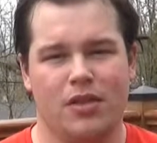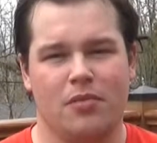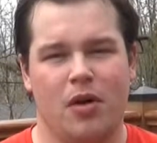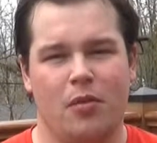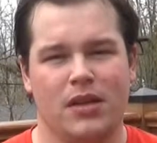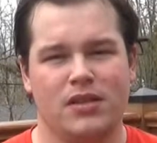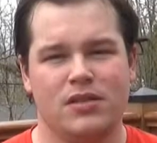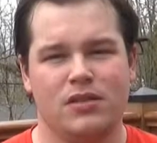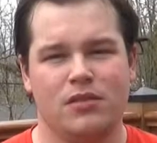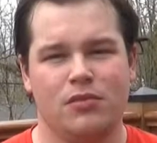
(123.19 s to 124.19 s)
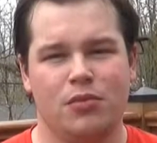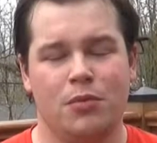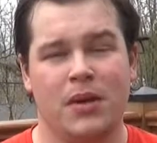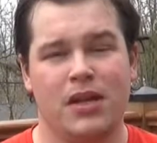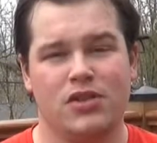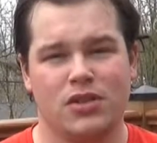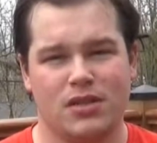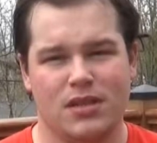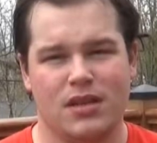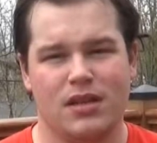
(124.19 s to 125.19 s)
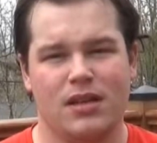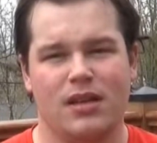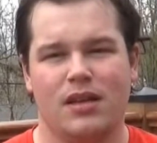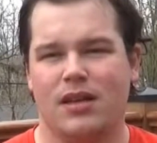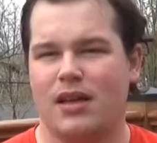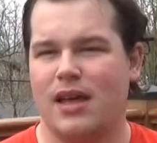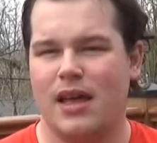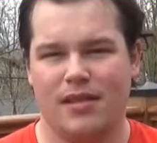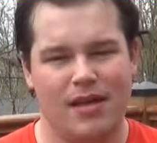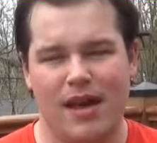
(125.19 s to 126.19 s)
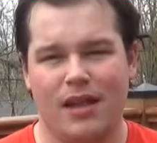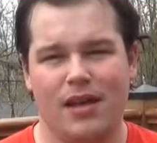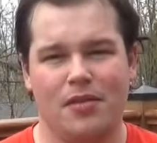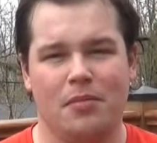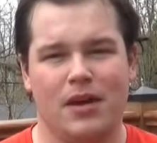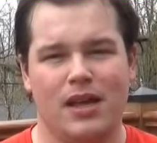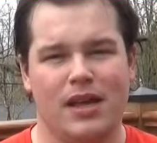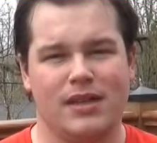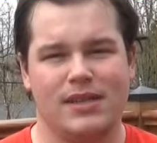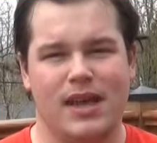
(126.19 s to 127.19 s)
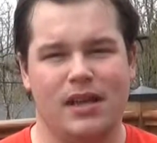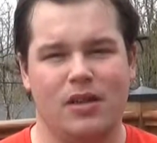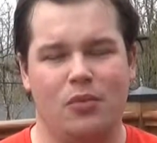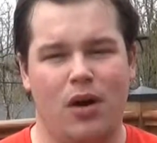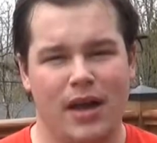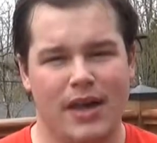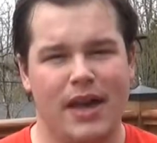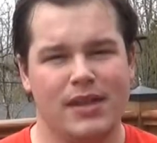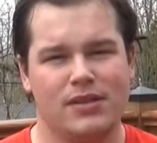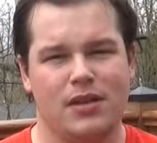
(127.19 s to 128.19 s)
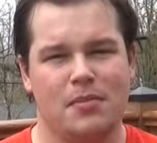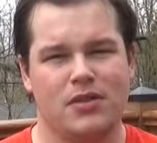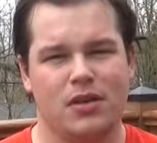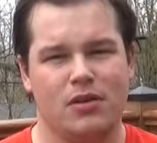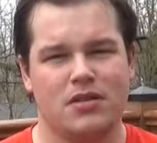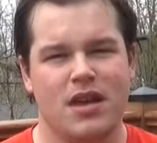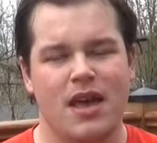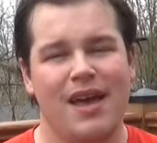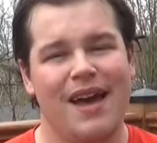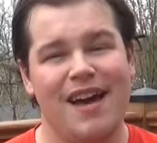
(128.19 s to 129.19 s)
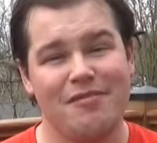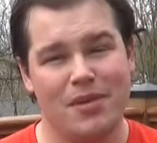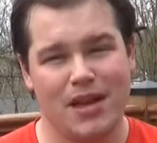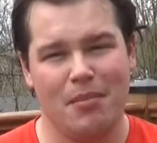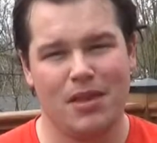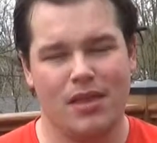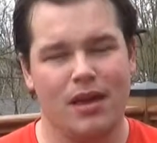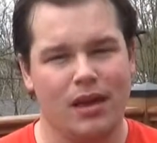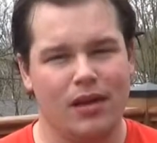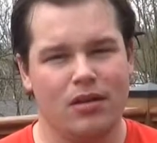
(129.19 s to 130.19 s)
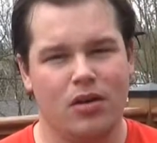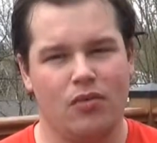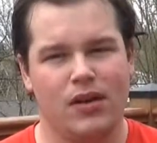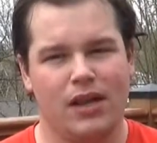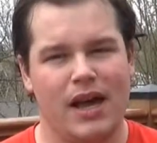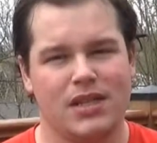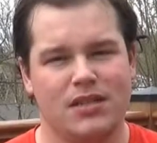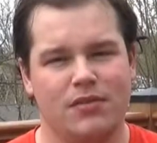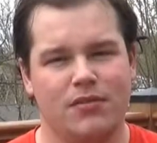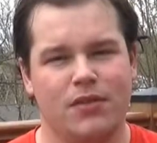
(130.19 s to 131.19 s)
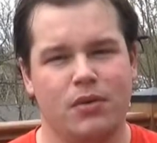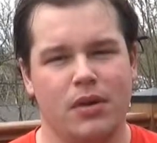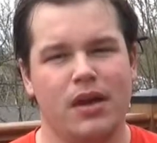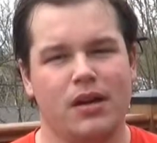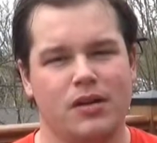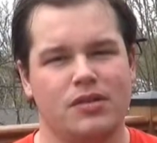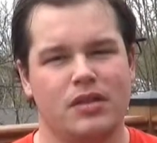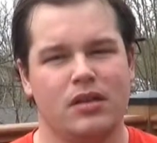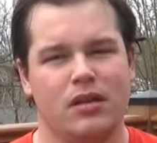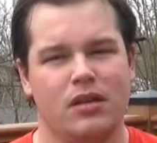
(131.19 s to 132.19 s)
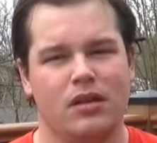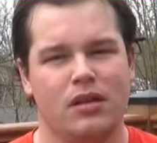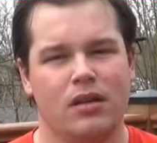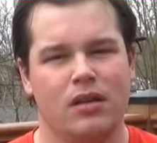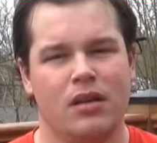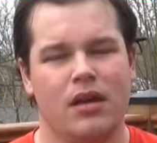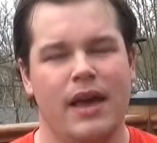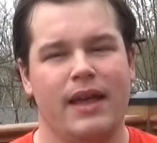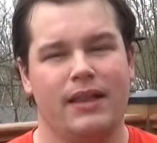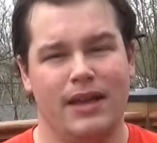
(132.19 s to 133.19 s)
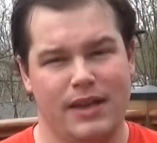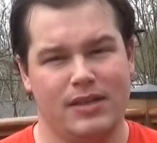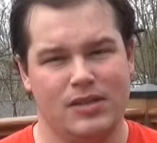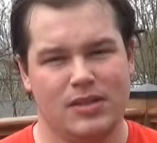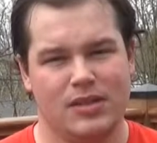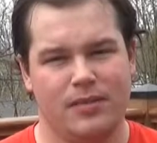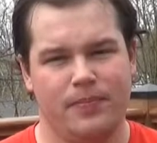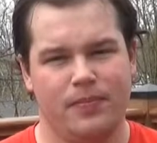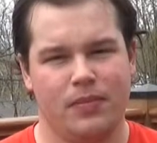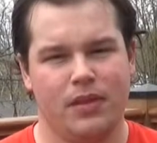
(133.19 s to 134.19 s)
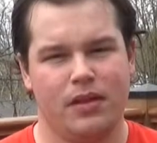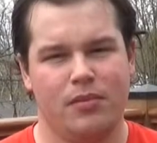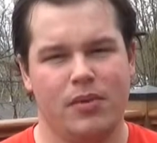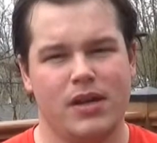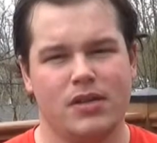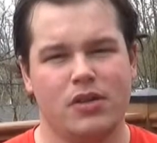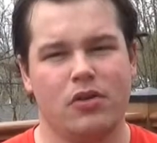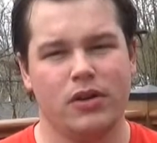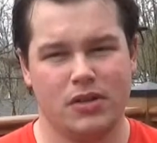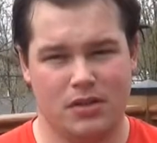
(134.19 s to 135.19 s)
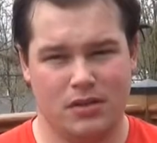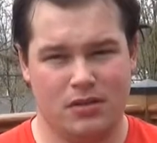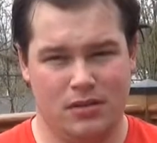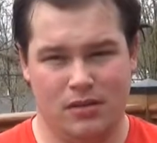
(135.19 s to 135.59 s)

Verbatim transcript: at this moment would be to just tell everybody exactly why canceled episodes have become a thing over the last few years, at least. Because, of course,